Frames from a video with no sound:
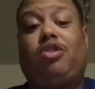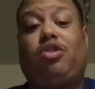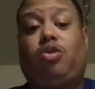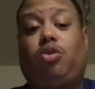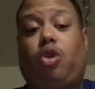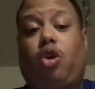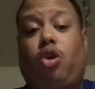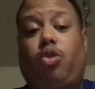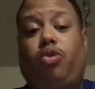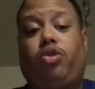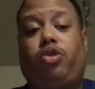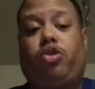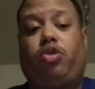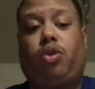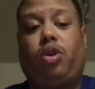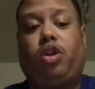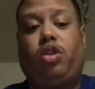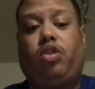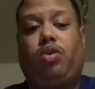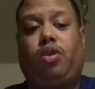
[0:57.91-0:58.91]
to host the
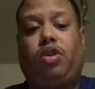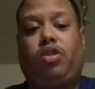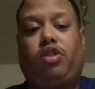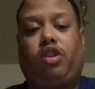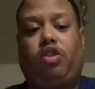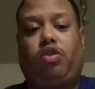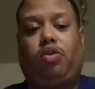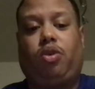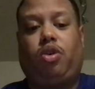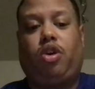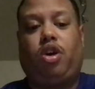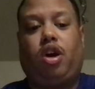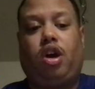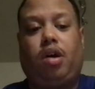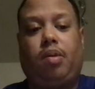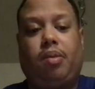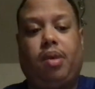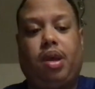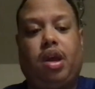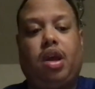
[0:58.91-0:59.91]
2026 World
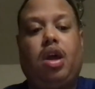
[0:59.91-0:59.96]
Cup.